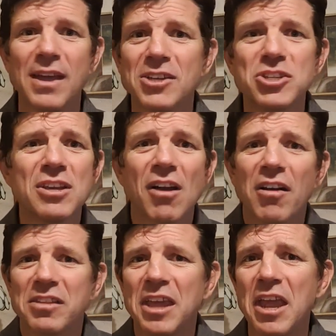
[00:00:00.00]
She
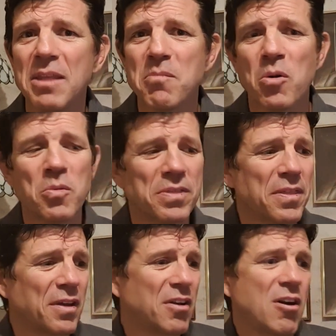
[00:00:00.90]
can't care anymore whether
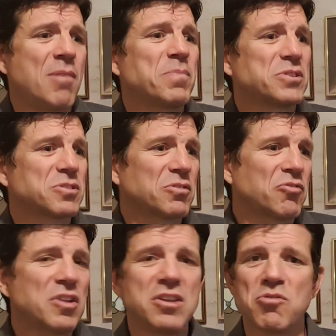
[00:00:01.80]
the carpets are
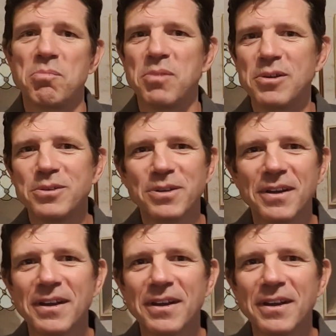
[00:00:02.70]
green or blue.